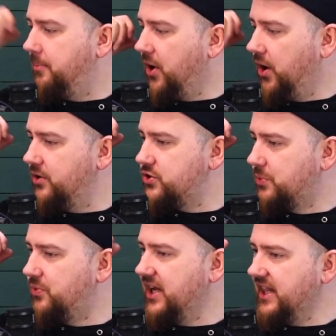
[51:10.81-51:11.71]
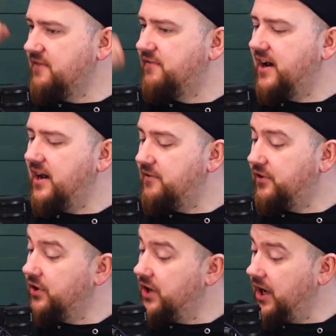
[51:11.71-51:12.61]
but some really
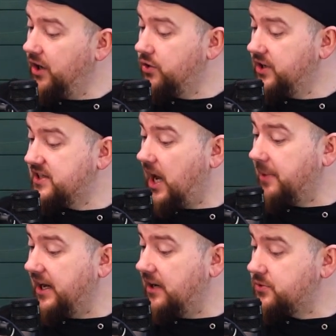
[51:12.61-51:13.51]
inventive and good guitar playing.